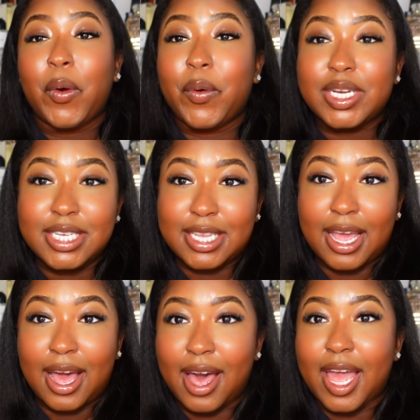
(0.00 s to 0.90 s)
Or just say
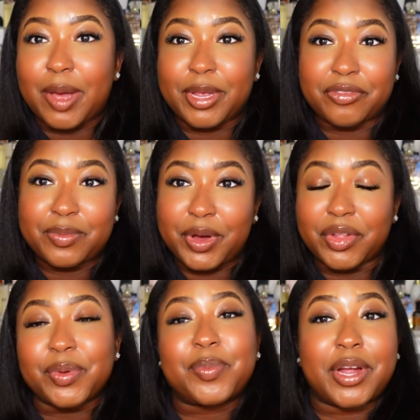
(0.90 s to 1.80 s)
hi. I'm here for
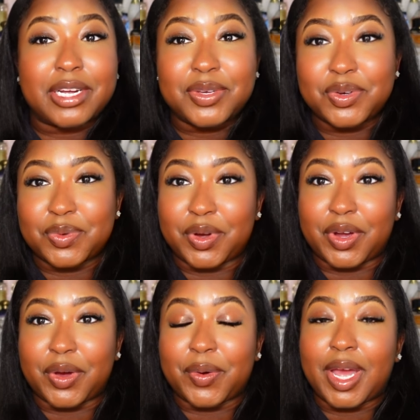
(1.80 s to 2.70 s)
both. Per usual,
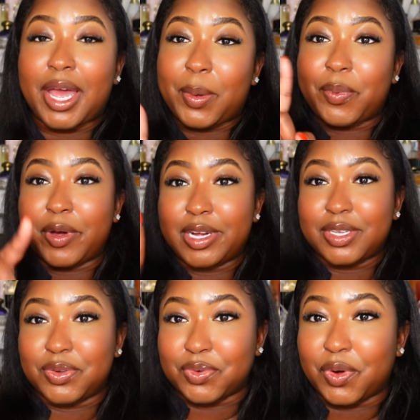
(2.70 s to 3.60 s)
girl. Okay? Per
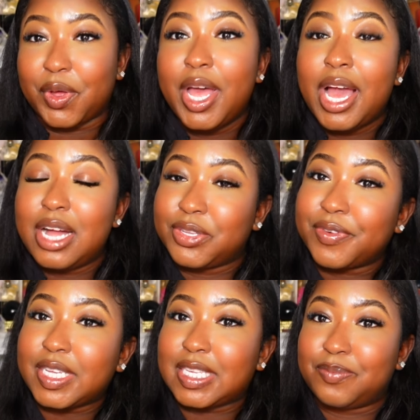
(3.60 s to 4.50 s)
usual. And don't
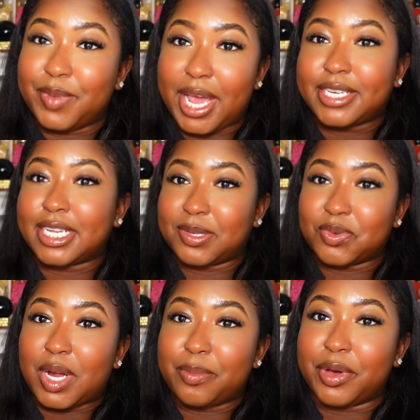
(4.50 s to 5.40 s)
forget to smash that
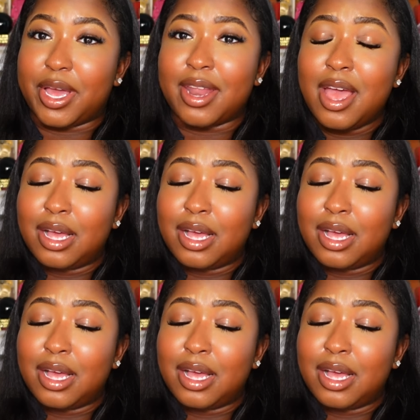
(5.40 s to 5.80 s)
subscribe button.